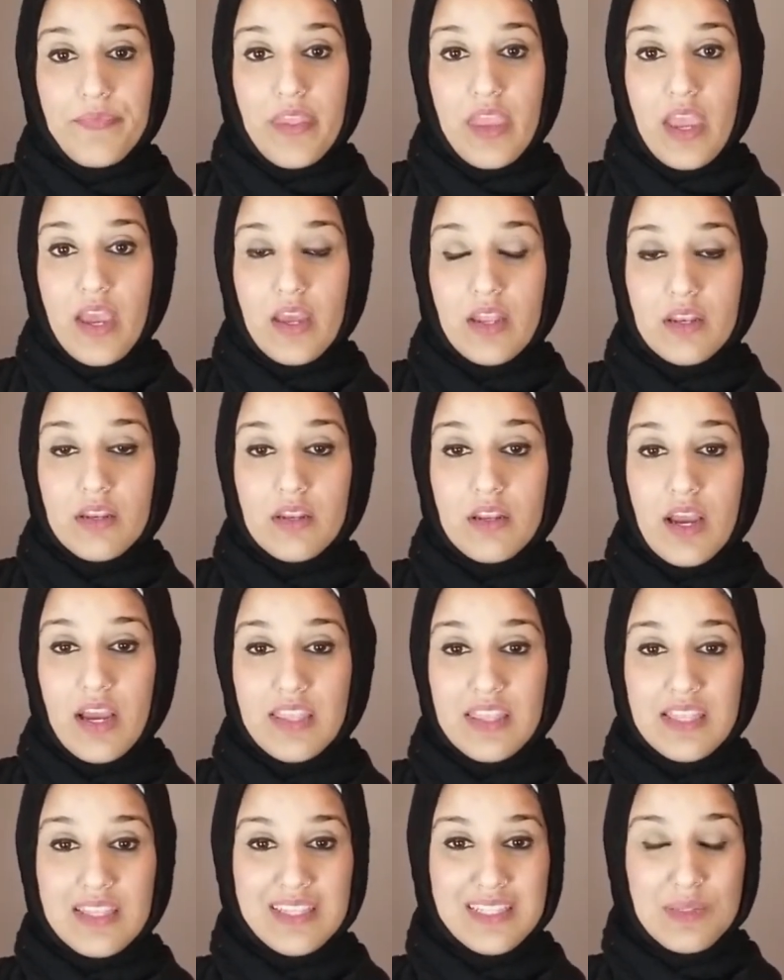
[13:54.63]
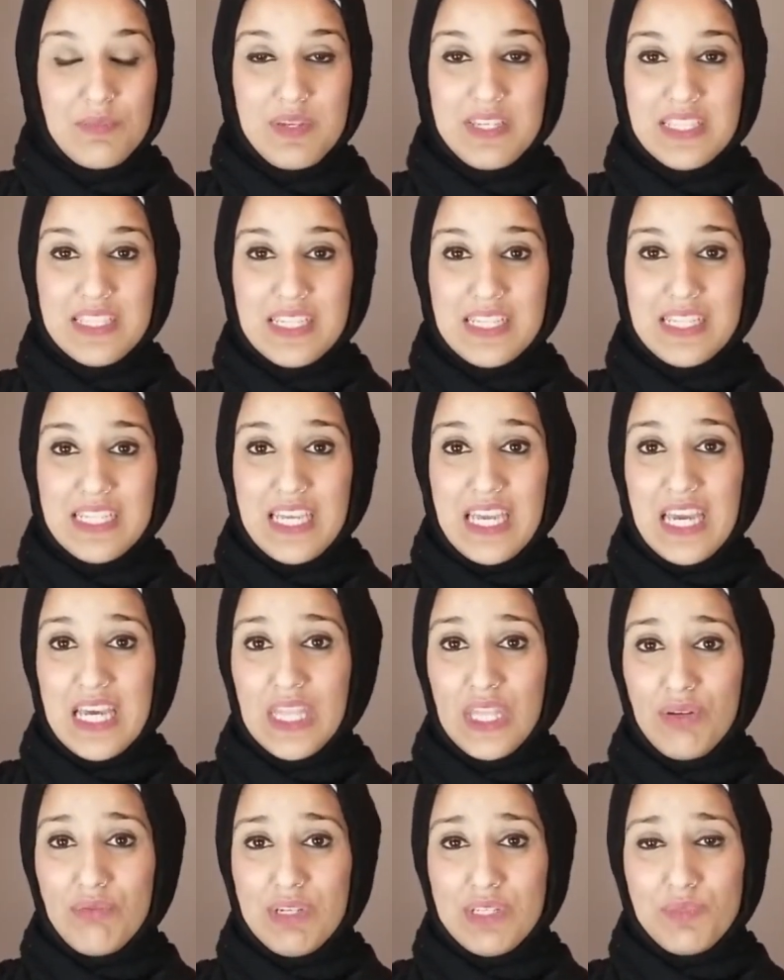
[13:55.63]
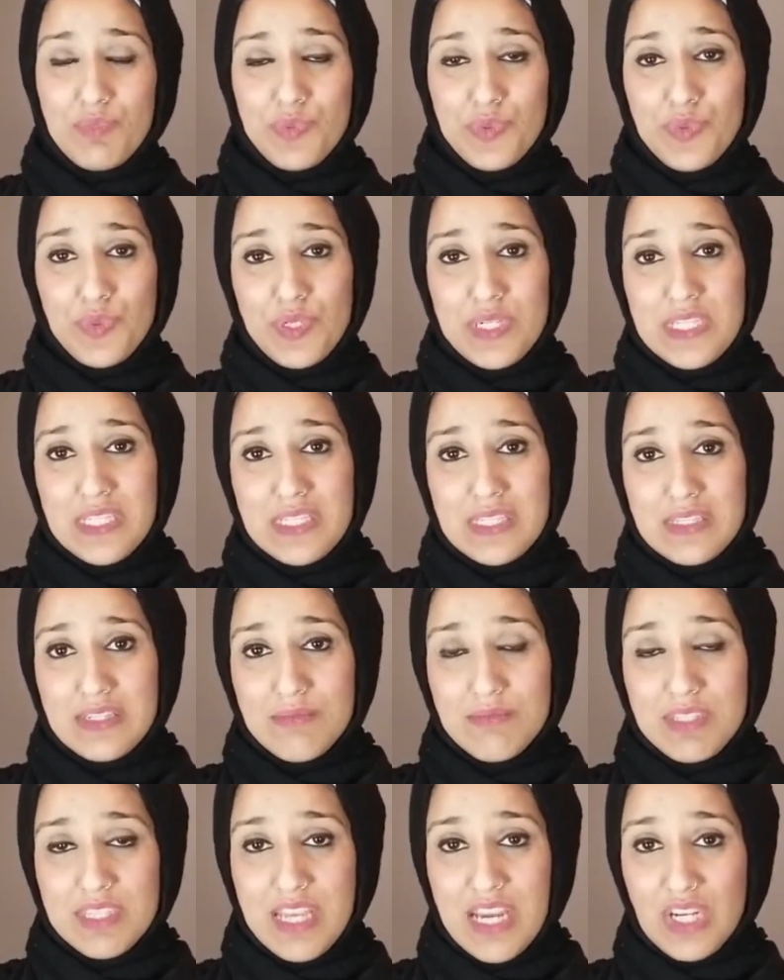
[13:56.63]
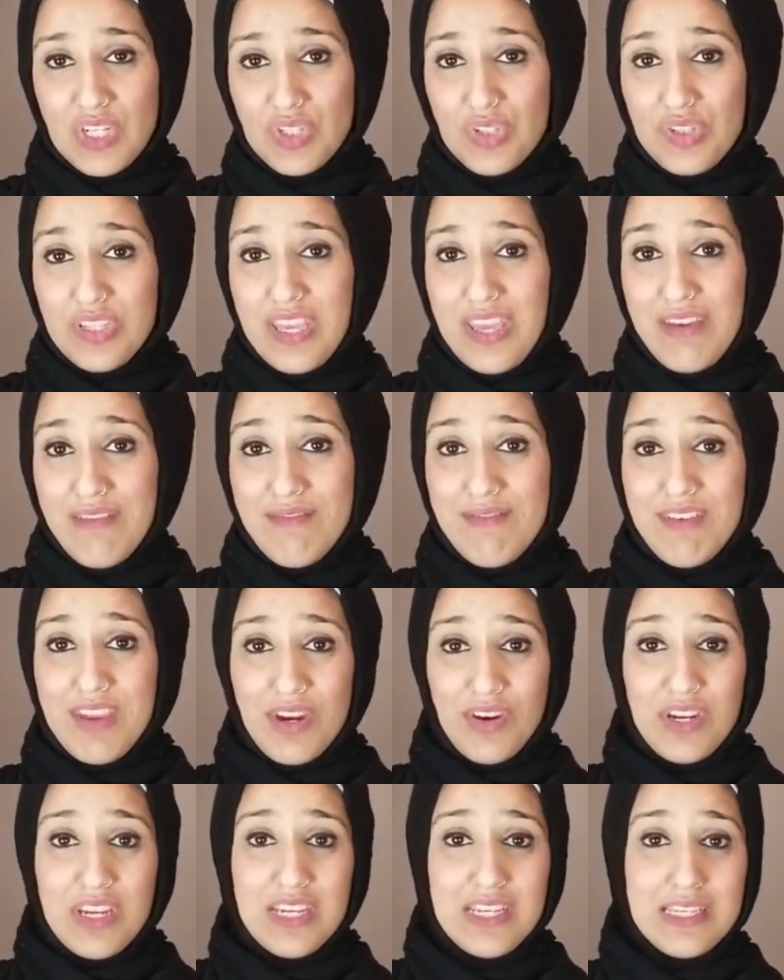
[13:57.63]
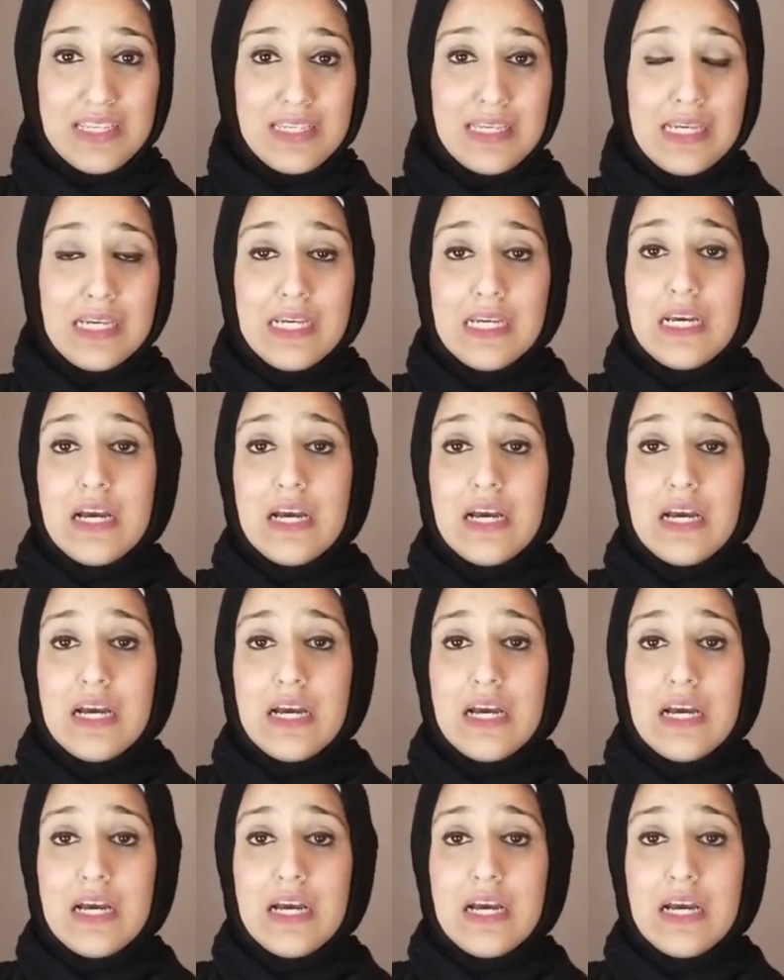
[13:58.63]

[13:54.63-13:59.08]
And I think that's basically it. The respiratory system is actually a very,